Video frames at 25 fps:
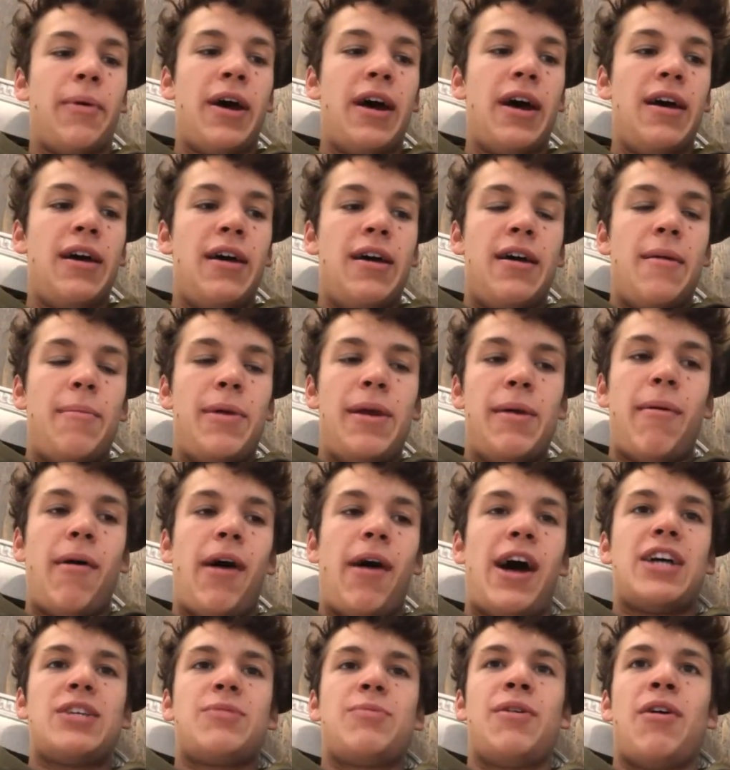yeah.
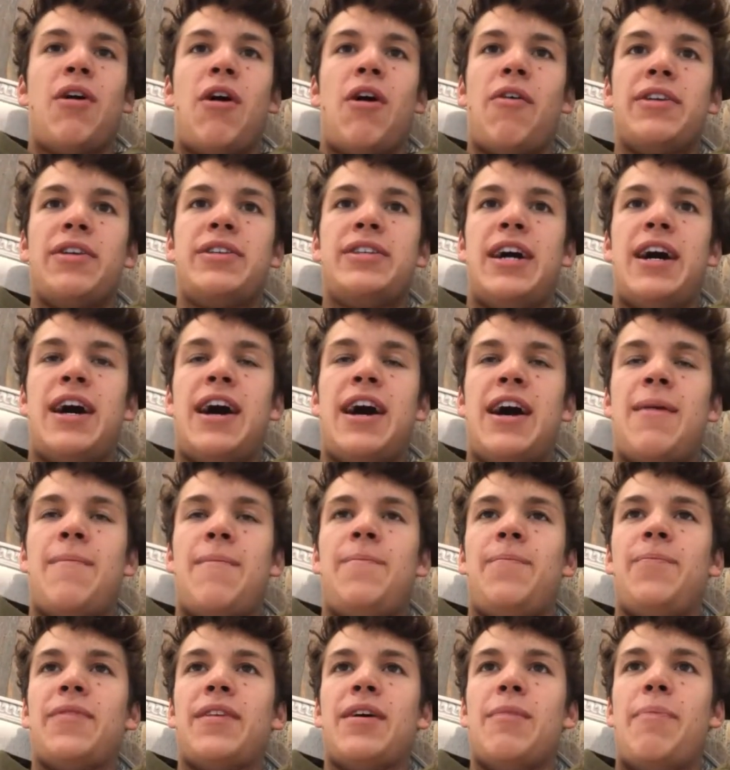people ask me all the
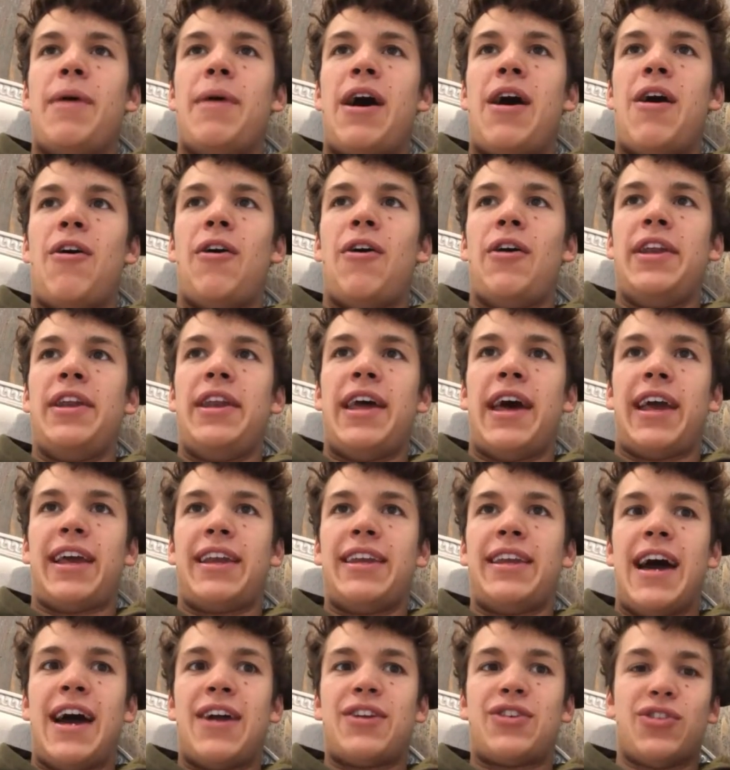time about
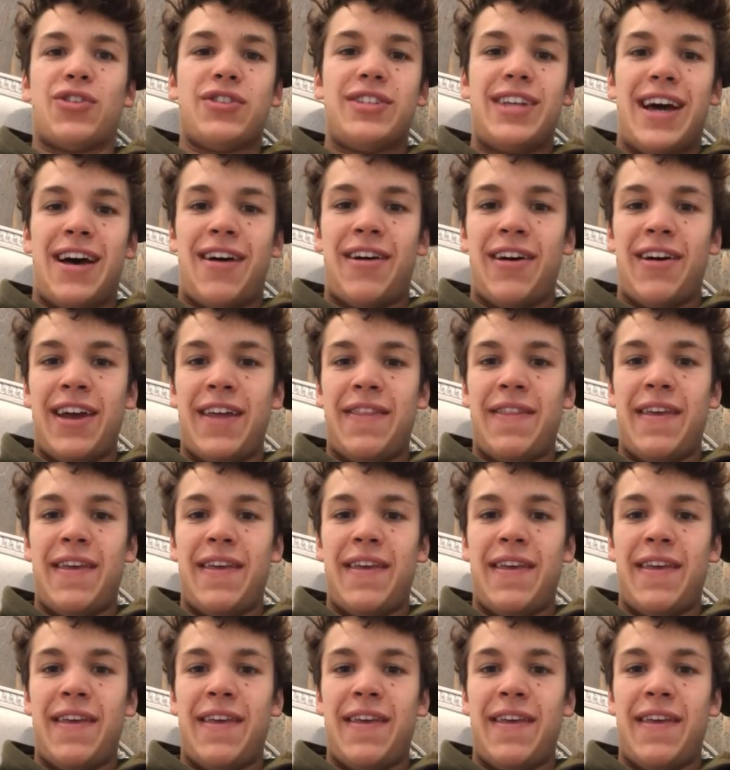like natural talent,